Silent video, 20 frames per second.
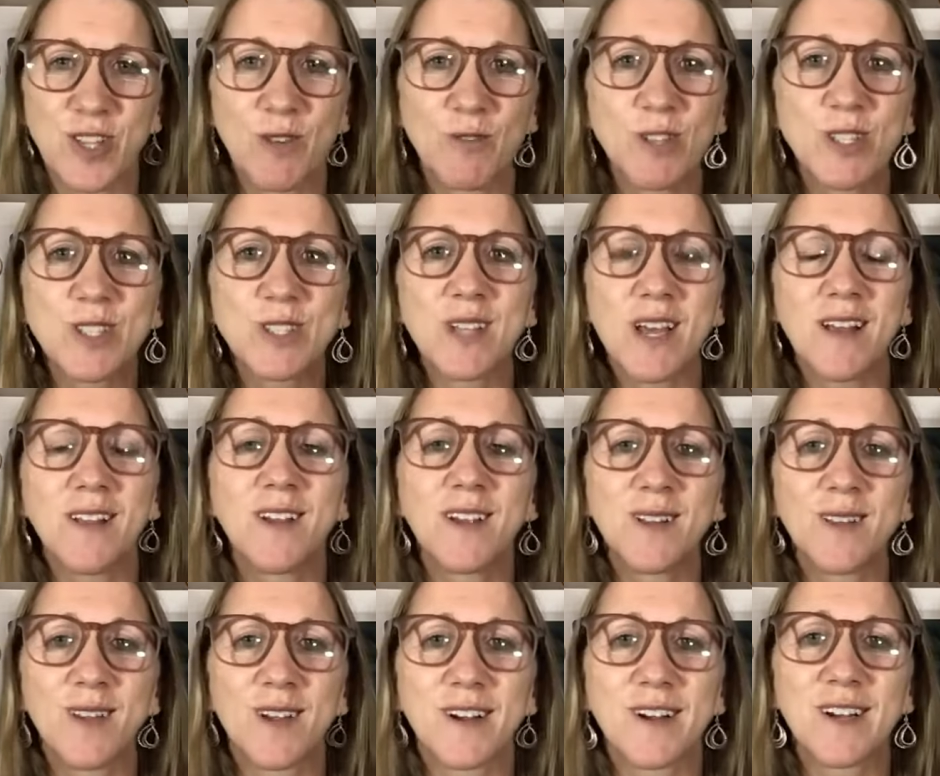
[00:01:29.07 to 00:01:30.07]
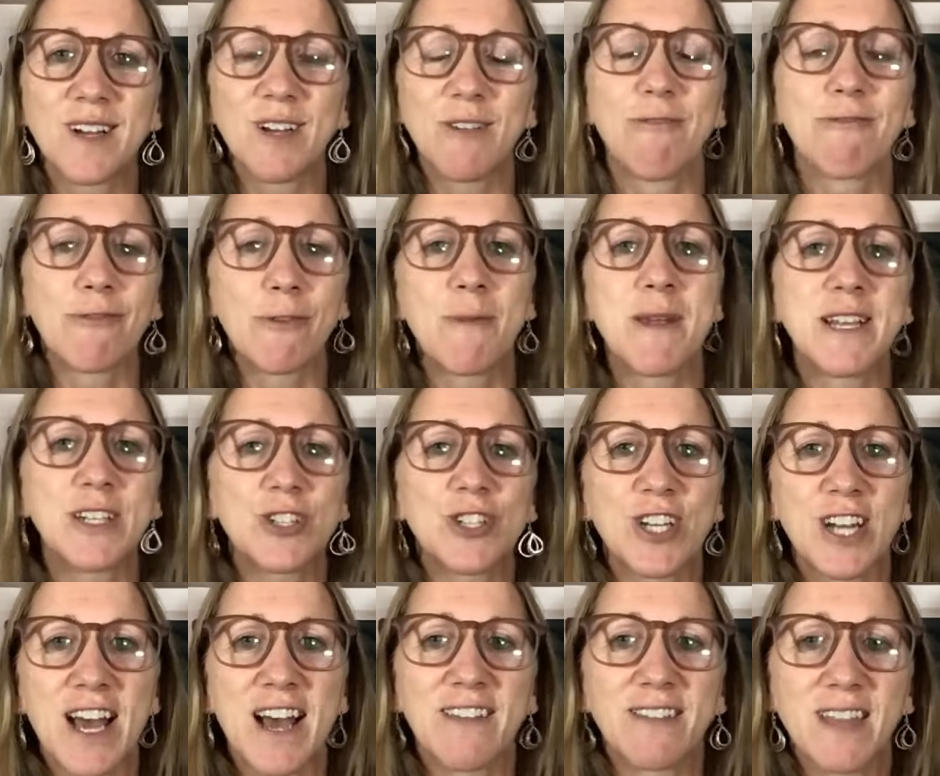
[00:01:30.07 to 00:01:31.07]
They were selling their
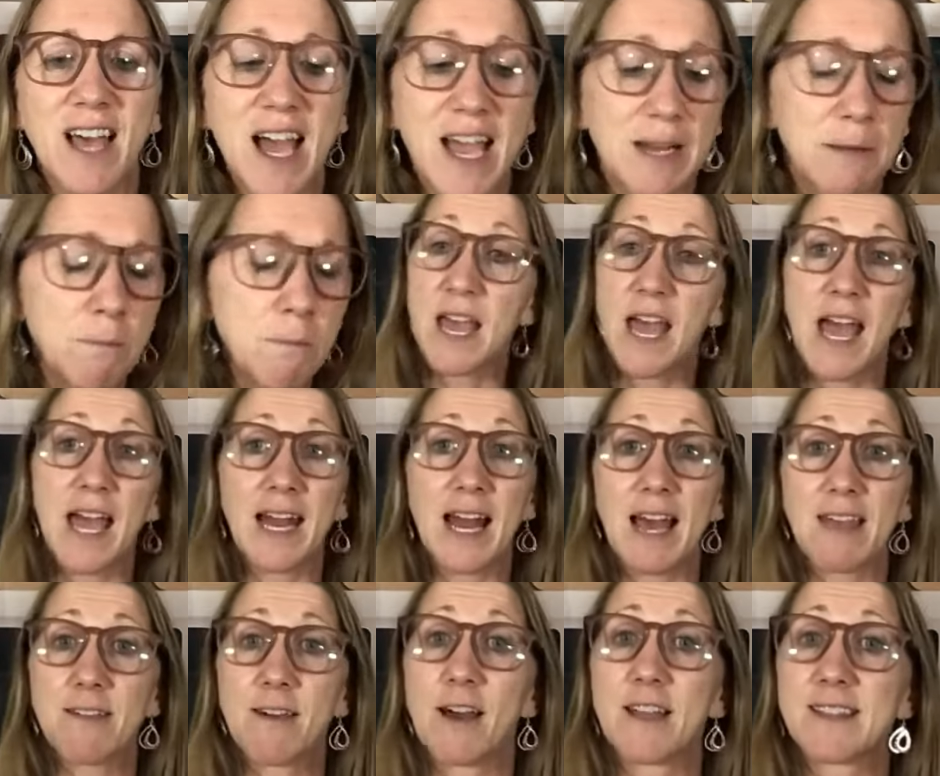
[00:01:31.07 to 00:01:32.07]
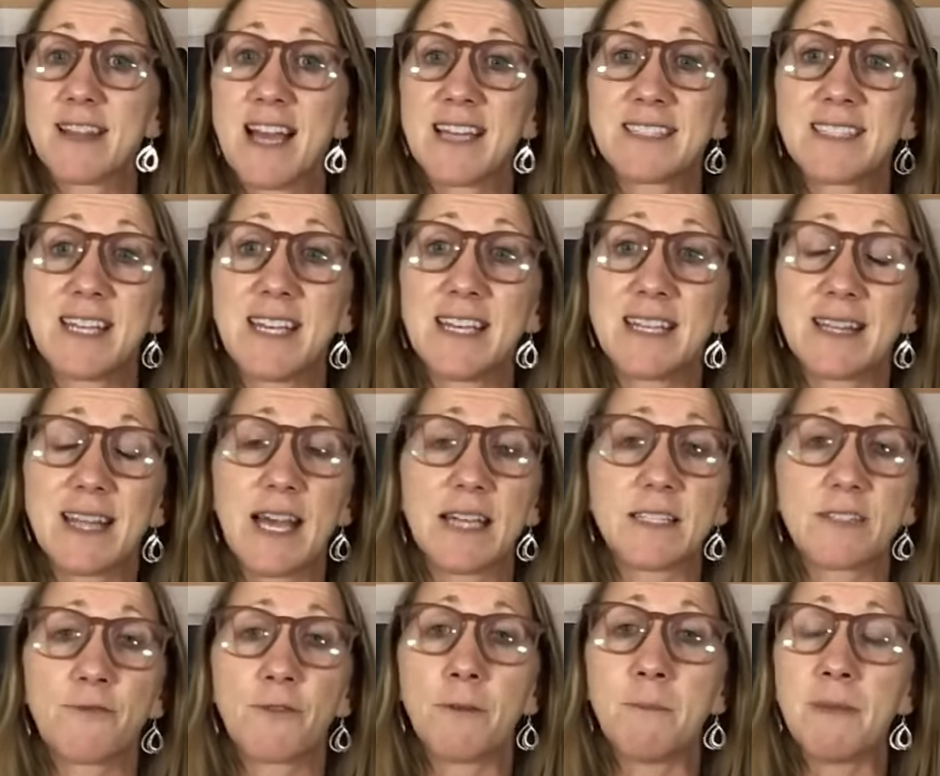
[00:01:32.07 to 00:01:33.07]
information online. And I thought, that's it.
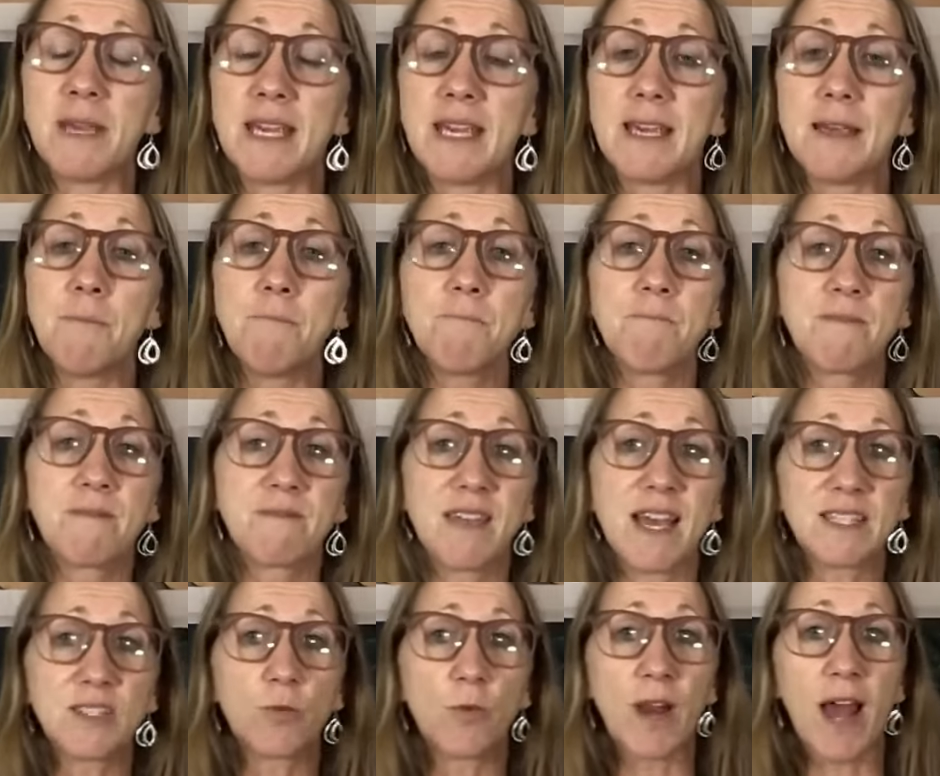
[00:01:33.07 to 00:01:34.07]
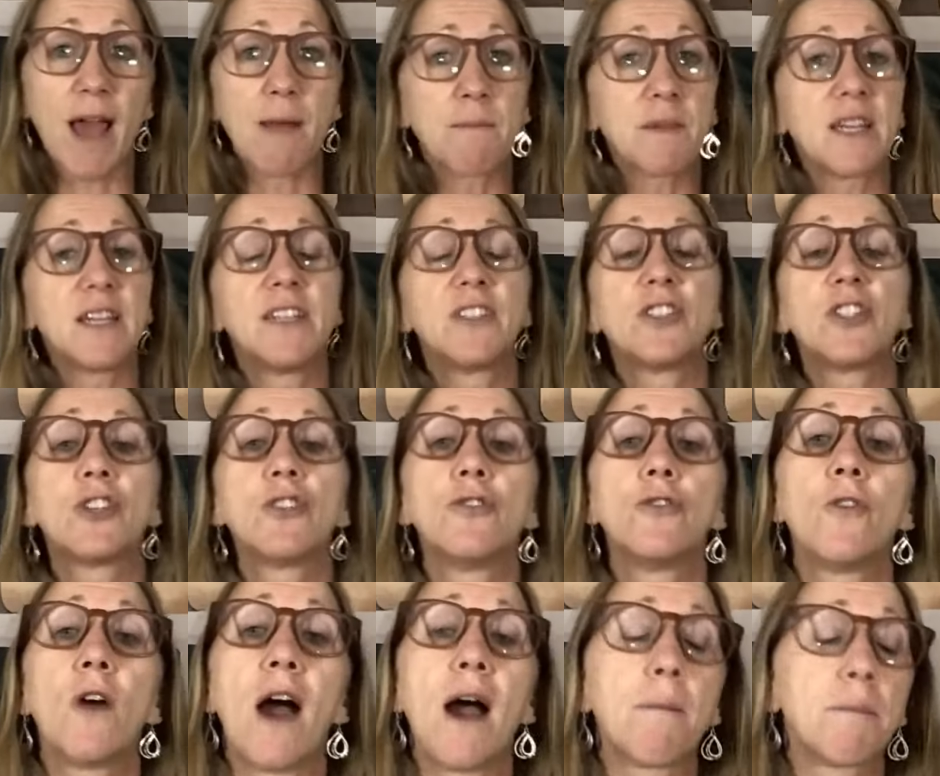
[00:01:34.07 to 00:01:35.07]
That's for me. That's what I'm going to
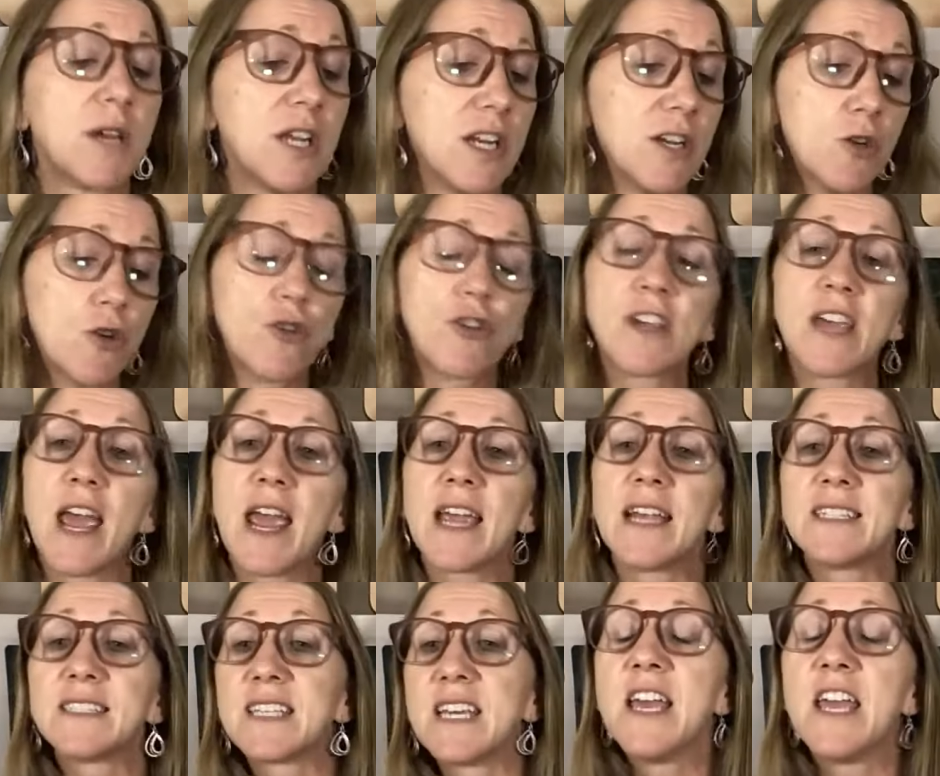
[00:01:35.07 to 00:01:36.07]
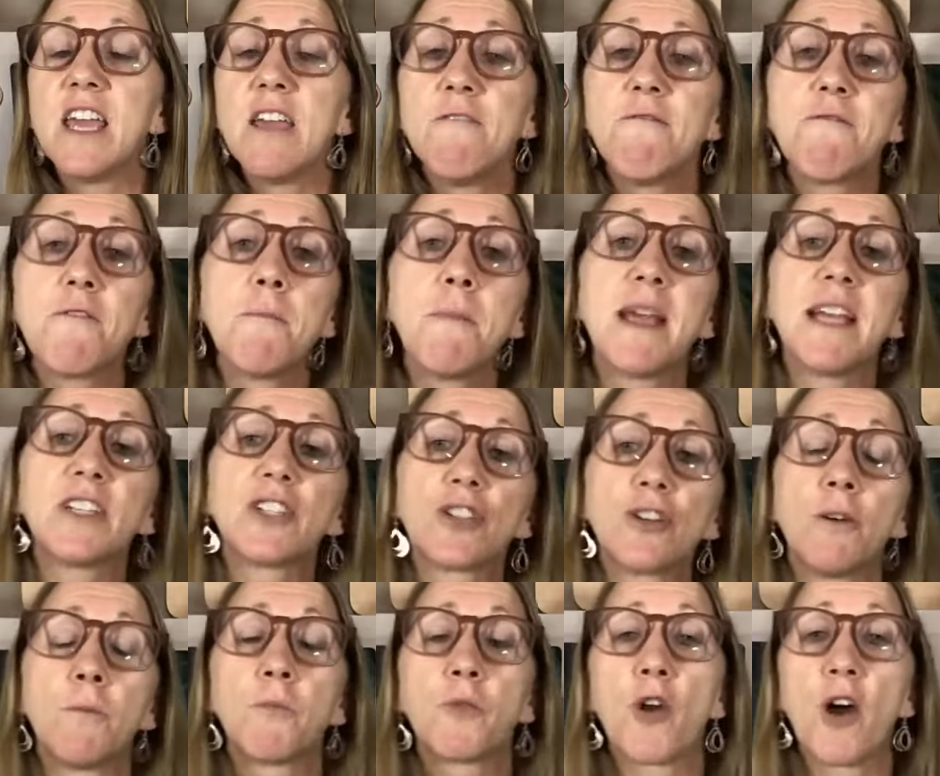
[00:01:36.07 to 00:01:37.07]
do. I'm going to create
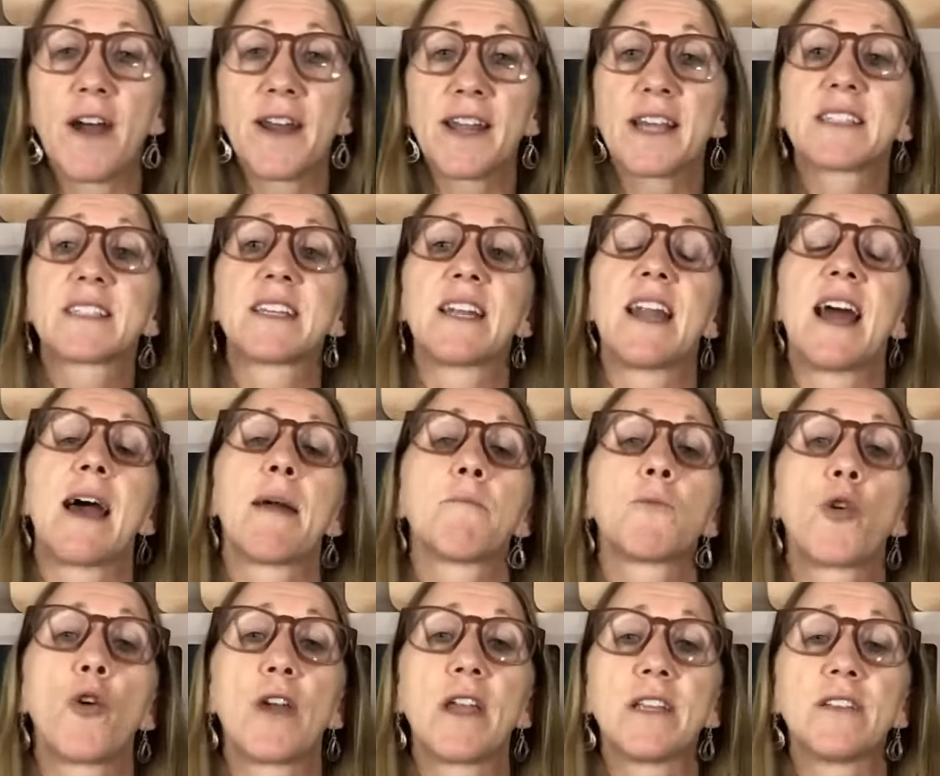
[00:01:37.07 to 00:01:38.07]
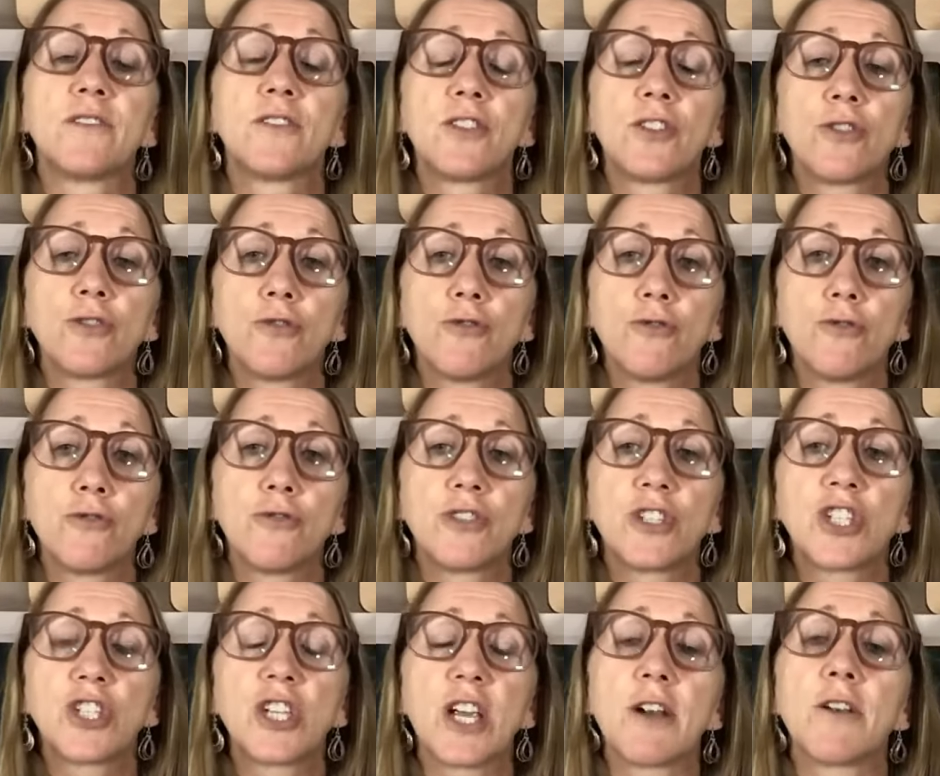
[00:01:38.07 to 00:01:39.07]
informational products and I'm going to
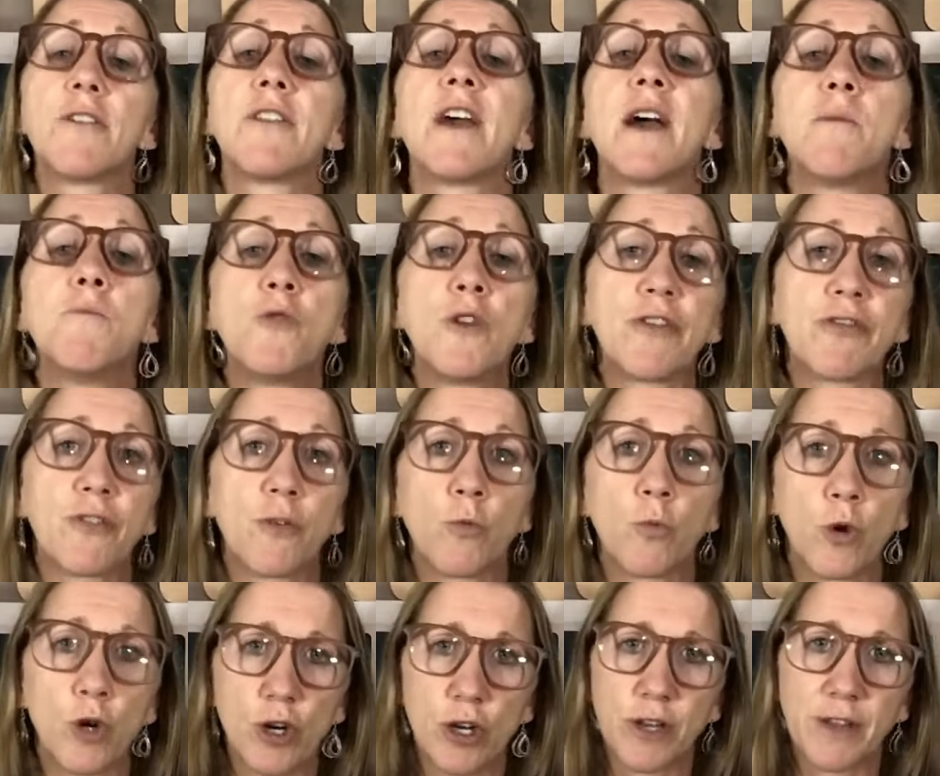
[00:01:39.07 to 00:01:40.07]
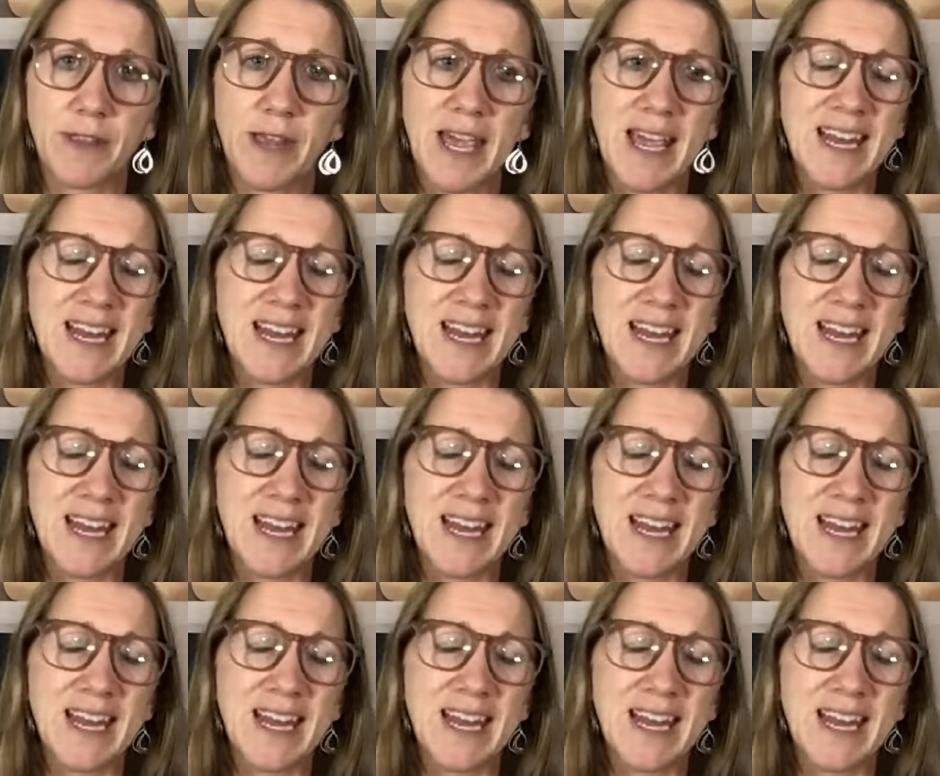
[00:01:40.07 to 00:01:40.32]
share them with the world.